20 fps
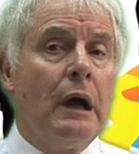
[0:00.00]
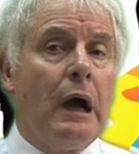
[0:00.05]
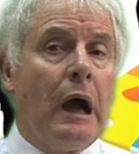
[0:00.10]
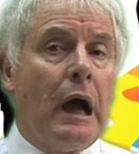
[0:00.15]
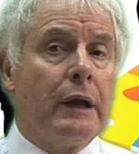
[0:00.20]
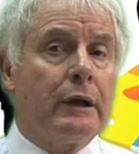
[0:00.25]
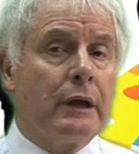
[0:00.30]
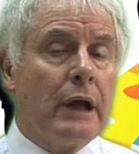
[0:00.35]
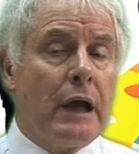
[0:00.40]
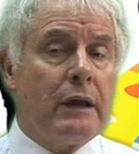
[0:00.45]

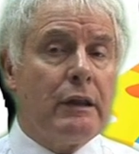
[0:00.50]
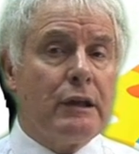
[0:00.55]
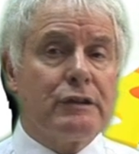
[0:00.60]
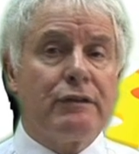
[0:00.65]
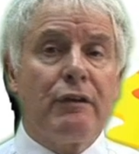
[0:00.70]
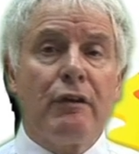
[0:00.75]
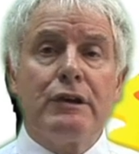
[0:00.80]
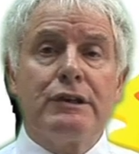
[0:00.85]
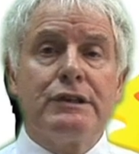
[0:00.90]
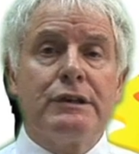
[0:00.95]
And again, that's
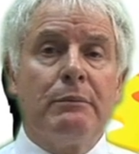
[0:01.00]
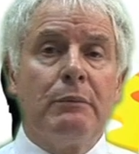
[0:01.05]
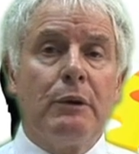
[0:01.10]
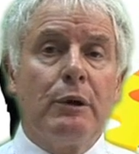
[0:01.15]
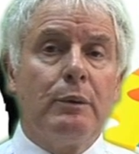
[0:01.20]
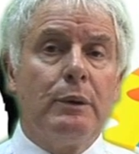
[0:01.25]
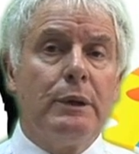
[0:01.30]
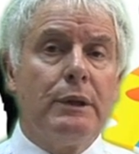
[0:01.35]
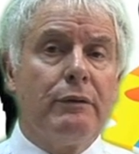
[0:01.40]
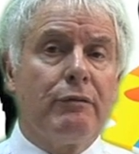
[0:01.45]
very similar
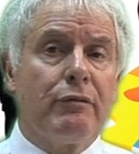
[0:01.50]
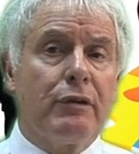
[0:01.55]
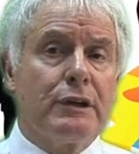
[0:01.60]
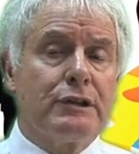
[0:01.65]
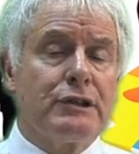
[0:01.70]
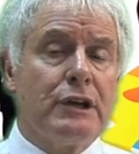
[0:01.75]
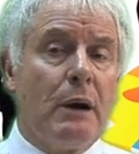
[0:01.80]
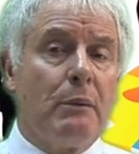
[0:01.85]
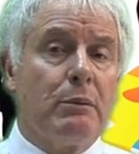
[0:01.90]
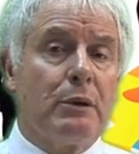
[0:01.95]
with, for
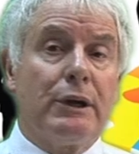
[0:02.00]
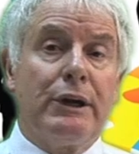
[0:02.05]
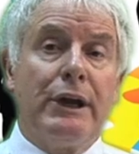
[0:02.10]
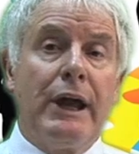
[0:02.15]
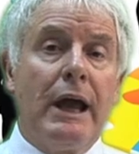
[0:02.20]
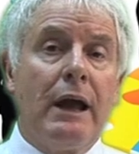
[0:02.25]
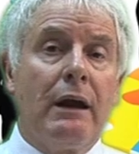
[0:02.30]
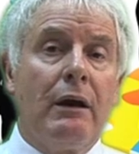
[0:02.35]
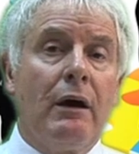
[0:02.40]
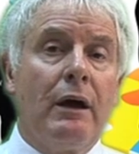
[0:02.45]
example, an
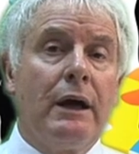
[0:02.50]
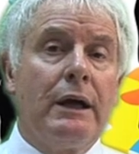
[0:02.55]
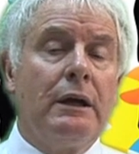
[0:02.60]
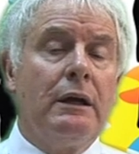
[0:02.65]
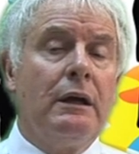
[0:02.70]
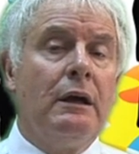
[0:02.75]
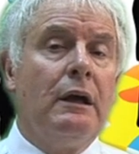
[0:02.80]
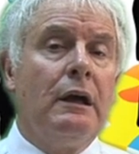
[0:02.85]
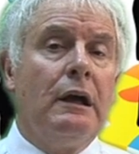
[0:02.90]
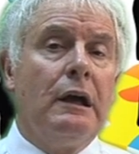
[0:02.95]
airline.
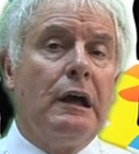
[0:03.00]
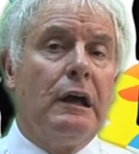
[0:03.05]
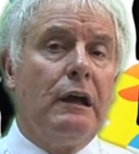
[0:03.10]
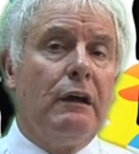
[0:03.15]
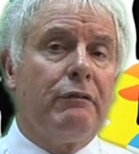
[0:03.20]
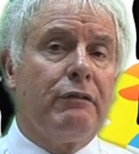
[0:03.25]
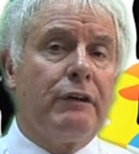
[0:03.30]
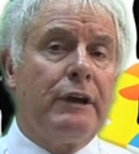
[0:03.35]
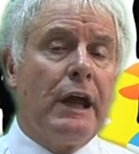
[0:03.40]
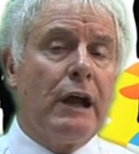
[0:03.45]

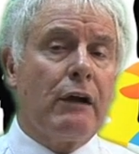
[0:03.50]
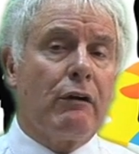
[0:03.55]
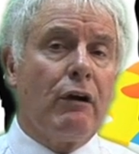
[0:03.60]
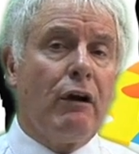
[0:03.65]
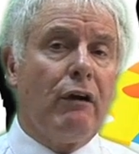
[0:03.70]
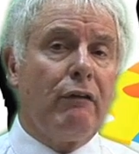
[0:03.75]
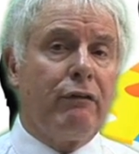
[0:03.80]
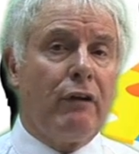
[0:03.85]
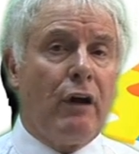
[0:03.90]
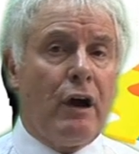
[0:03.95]
If an
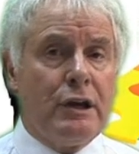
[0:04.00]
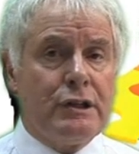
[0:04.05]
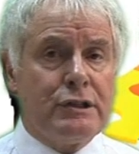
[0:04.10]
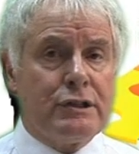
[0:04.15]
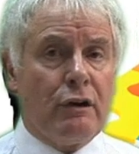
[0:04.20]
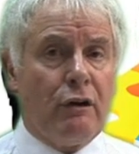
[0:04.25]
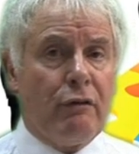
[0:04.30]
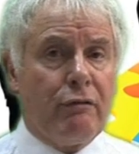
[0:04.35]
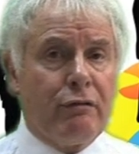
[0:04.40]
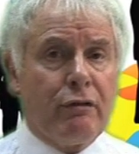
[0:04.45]
aircraft flies
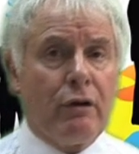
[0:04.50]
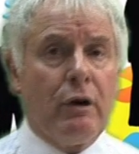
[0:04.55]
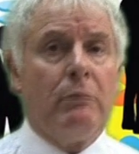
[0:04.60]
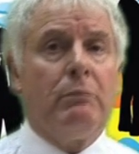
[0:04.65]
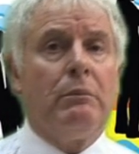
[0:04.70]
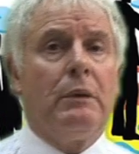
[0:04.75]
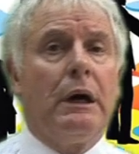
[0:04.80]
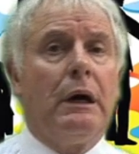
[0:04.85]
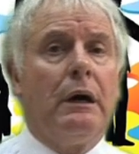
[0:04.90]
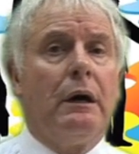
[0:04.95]
off
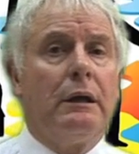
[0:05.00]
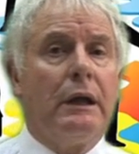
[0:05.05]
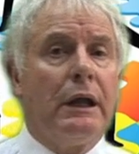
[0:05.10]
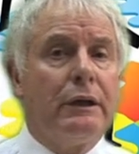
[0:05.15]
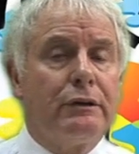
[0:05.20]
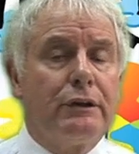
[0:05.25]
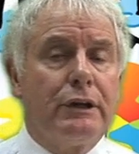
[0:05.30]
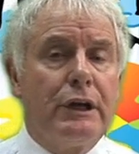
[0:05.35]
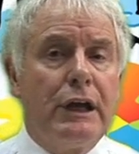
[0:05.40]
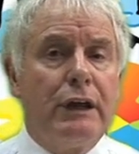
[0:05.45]
from
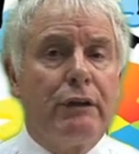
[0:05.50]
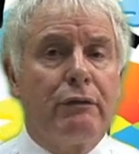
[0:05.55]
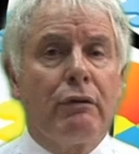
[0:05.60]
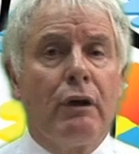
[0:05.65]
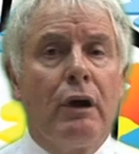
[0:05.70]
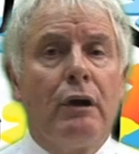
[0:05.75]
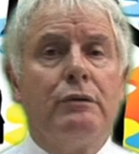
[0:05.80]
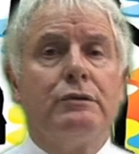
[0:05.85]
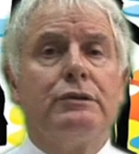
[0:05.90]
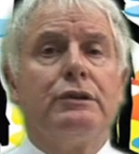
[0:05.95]
London
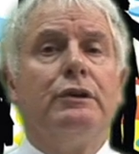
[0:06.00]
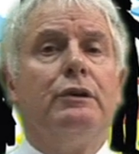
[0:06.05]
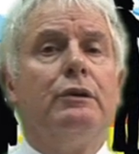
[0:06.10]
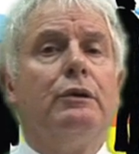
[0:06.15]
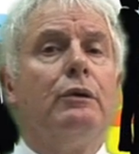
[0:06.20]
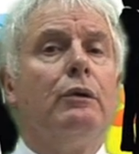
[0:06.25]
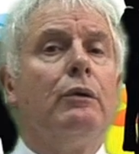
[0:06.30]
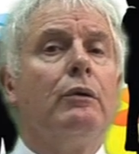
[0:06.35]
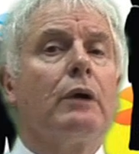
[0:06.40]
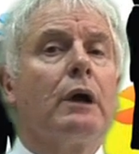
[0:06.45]
Heathrow to New
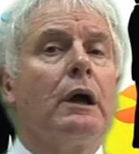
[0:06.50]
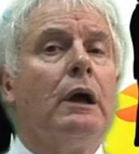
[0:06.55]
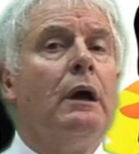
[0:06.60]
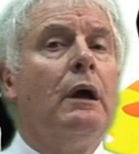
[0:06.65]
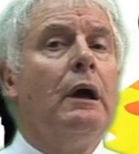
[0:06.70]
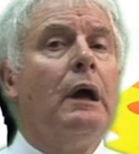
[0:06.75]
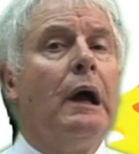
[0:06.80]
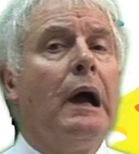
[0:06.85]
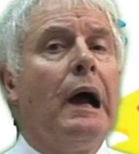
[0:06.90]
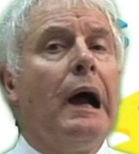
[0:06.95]
York,
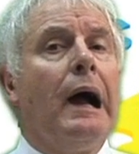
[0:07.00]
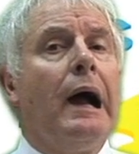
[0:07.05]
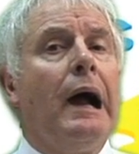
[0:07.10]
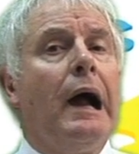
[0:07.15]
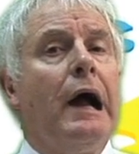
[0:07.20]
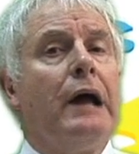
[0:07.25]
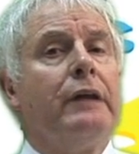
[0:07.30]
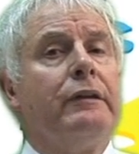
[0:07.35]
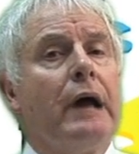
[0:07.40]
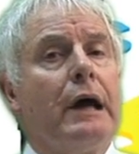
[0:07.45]

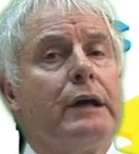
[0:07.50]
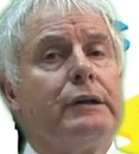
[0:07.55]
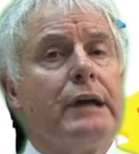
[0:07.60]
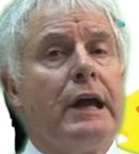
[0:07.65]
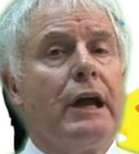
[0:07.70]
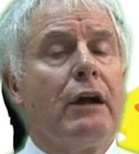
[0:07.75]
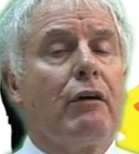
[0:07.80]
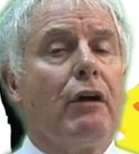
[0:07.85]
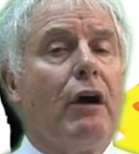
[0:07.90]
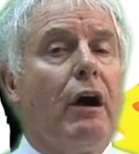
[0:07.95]
and that
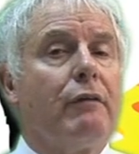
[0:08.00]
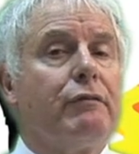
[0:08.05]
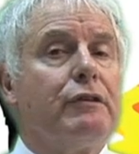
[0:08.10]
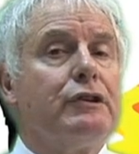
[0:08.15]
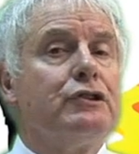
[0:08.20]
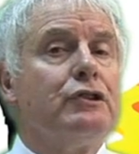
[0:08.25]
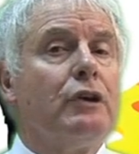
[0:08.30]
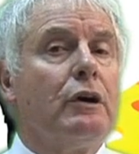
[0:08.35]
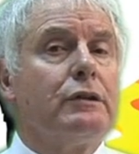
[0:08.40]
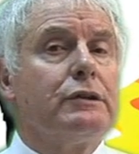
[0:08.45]
aircraft
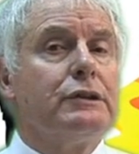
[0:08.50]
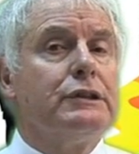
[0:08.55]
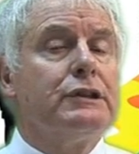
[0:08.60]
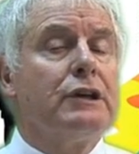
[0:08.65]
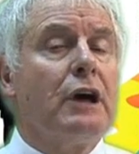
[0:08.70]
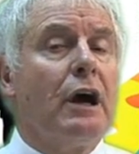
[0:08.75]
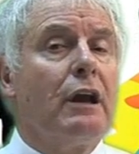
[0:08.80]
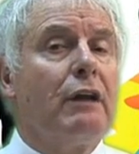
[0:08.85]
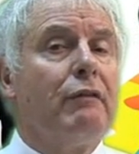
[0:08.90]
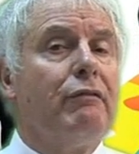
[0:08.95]
is not
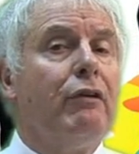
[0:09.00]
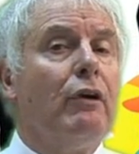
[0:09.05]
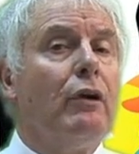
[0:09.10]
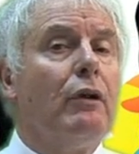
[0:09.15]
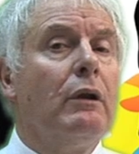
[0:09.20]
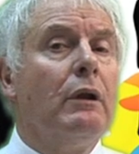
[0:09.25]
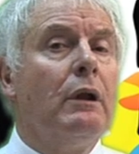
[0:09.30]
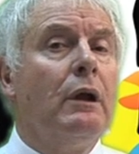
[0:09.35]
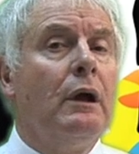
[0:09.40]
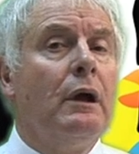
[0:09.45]
entirely
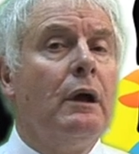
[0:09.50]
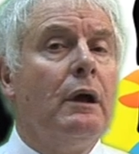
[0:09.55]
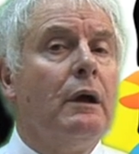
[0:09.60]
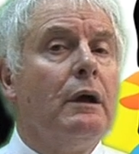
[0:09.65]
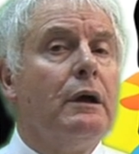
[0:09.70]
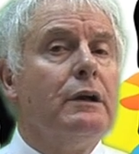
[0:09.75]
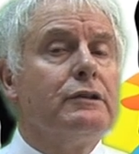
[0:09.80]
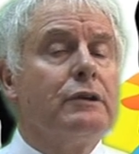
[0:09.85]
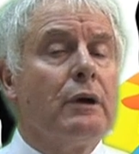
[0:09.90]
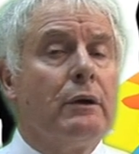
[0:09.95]
full,
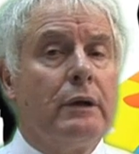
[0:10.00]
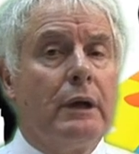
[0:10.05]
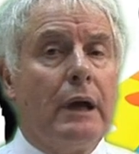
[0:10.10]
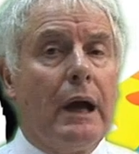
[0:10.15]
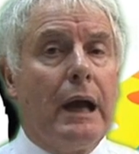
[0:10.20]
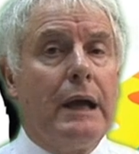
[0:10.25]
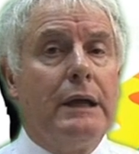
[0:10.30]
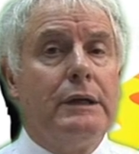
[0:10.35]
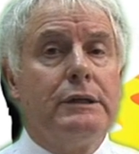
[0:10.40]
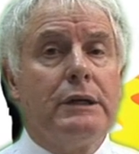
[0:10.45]
it's only
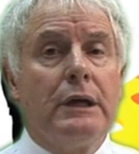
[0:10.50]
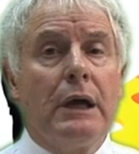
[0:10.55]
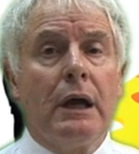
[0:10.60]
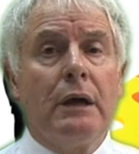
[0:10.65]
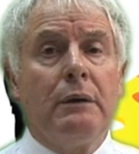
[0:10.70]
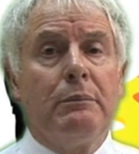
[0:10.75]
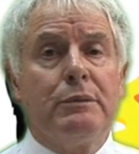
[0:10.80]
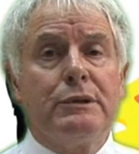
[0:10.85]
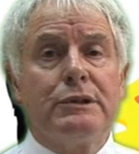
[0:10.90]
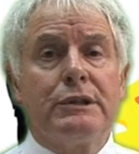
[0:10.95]
at
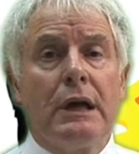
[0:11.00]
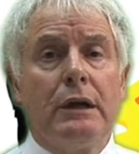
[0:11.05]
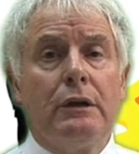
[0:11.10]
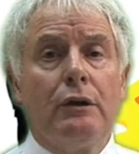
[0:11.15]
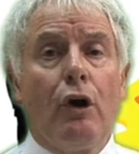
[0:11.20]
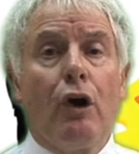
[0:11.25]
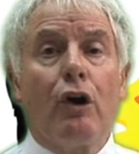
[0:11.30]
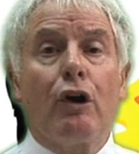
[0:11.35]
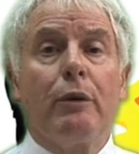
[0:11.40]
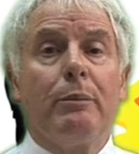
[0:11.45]

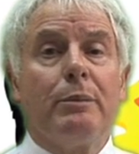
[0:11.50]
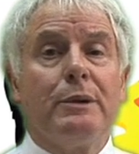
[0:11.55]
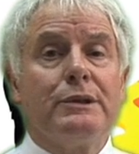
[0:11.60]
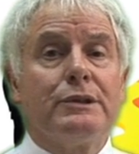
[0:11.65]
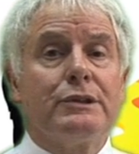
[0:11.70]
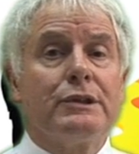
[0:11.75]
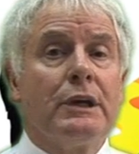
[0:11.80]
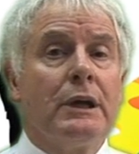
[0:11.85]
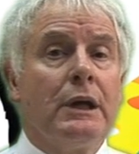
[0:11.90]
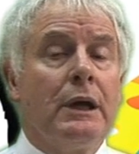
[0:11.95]
88%
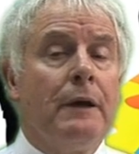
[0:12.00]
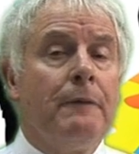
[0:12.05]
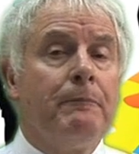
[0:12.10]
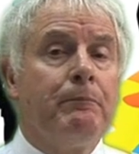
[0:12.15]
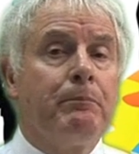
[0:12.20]
occupancy,